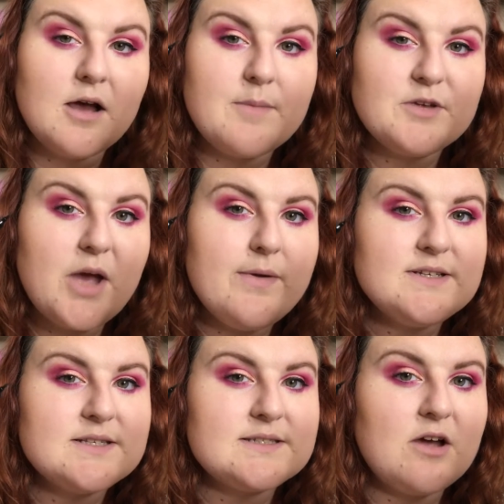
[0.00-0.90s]
I'm going
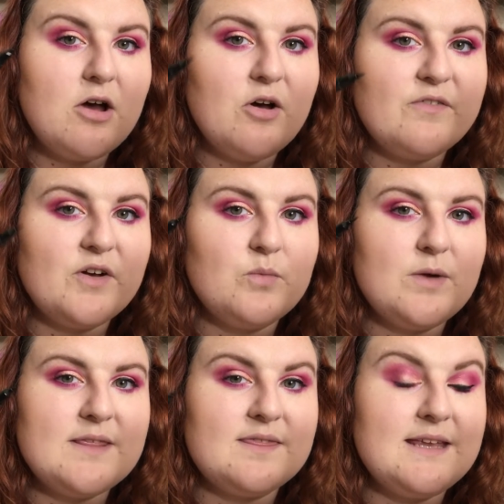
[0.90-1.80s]
to start off
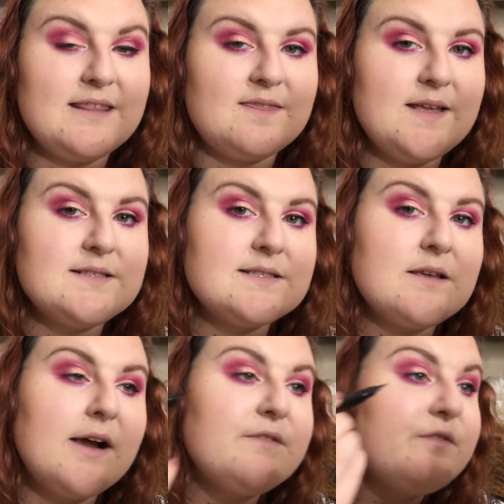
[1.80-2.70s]
with the thin
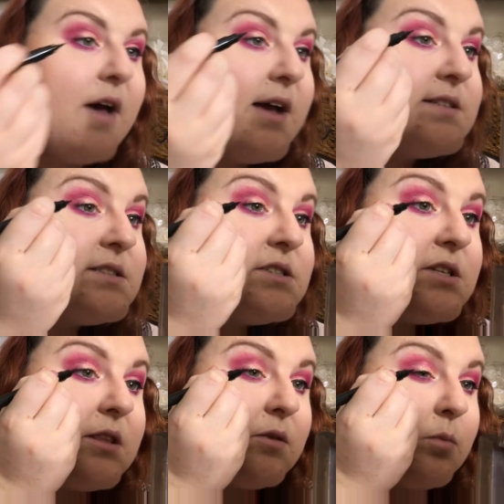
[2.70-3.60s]
side first to
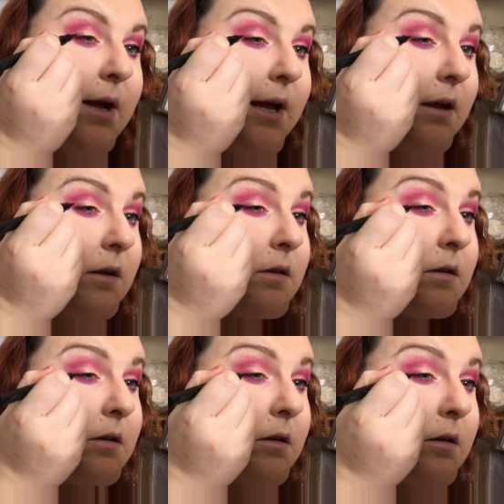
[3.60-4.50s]
do the wing.
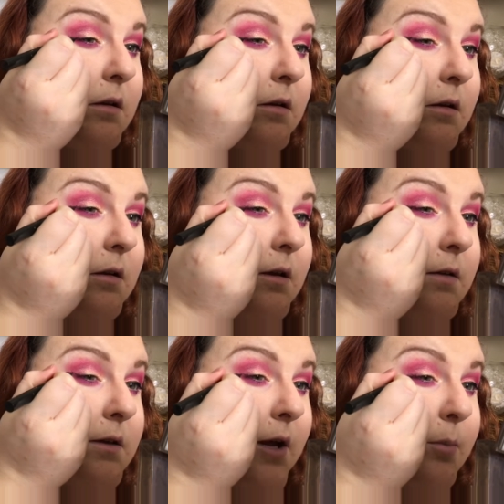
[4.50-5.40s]

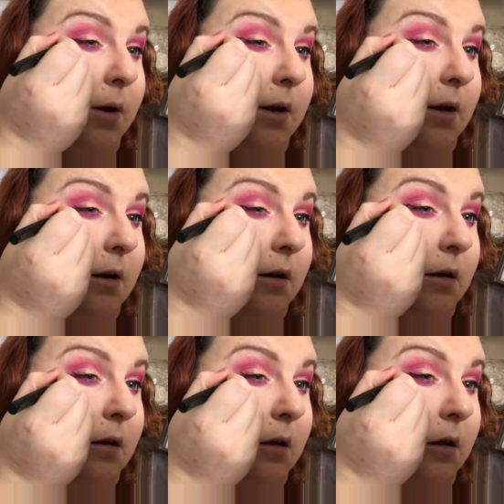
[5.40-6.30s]
Let's hope I
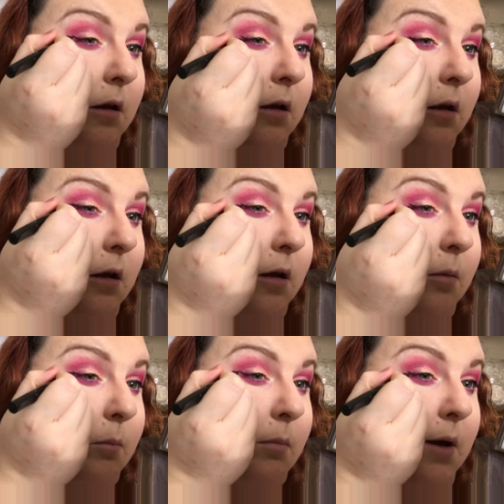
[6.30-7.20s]
can
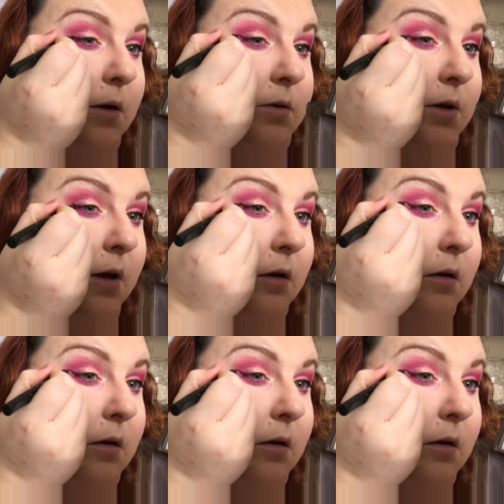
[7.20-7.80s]
match it.